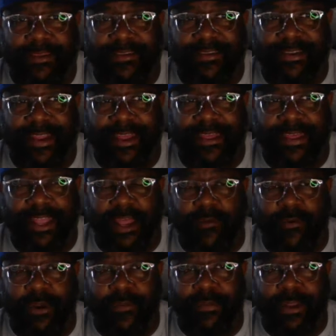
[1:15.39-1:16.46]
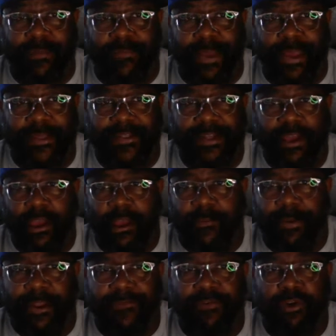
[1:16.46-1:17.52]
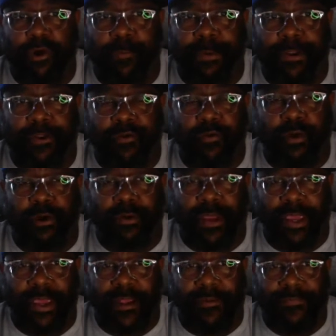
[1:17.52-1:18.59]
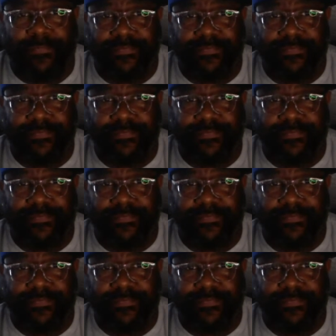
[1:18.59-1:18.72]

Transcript: say that they want to be the best, but if you don't put the work in